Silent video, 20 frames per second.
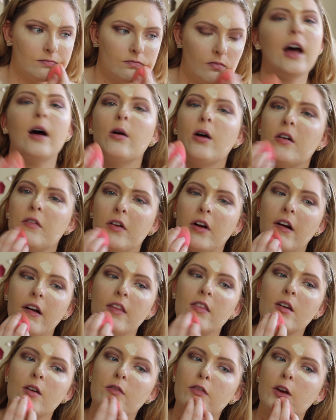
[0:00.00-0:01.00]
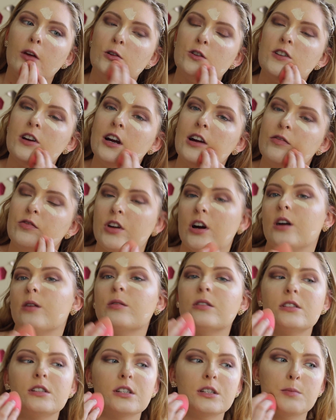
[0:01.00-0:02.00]
However, in the future, if Tarte
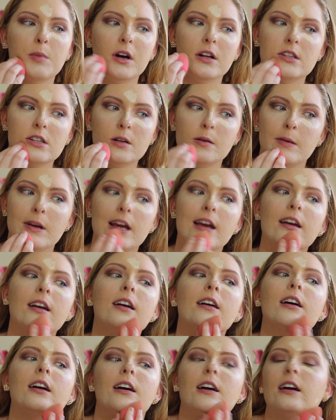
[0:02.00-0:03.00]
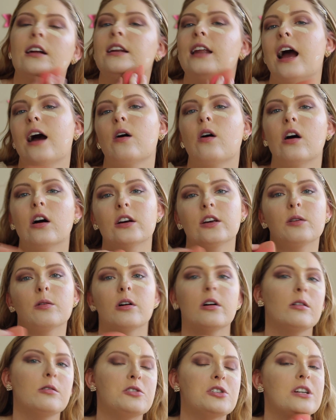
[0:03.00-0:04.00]
wants to sponsor me, now all you
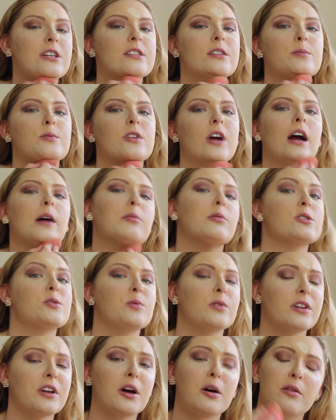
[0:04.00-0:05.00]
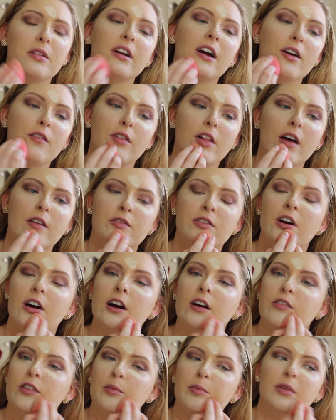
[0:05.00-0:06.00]
OG subscribers will know that I've loved
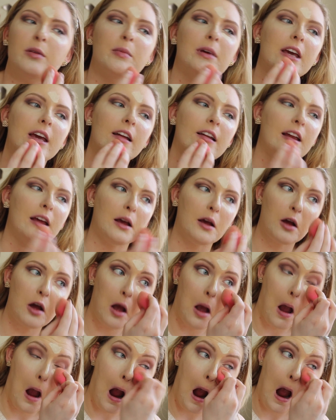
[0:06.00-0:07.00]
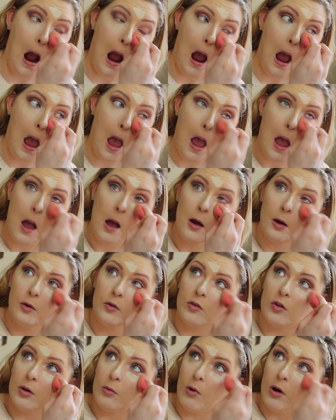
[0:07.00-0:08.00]
Tarte from the beginning.
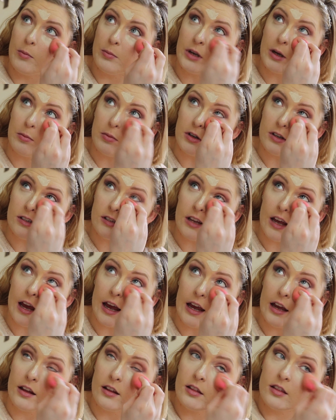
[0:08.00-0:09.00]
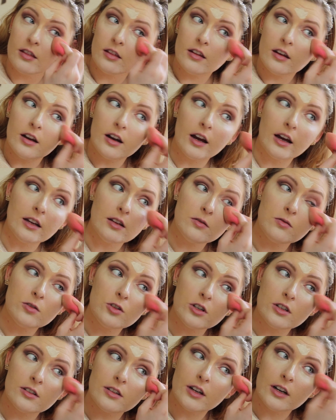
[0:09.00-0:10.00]
So you won't be able to say that I
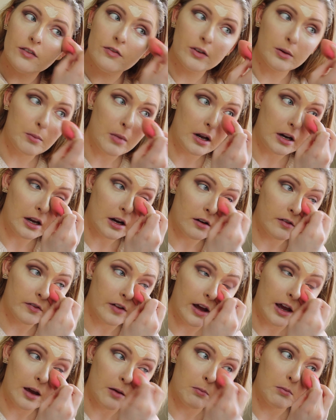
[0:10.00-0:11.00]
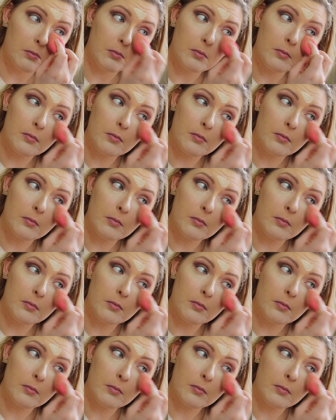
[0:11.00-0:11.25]
just did it for money or fame.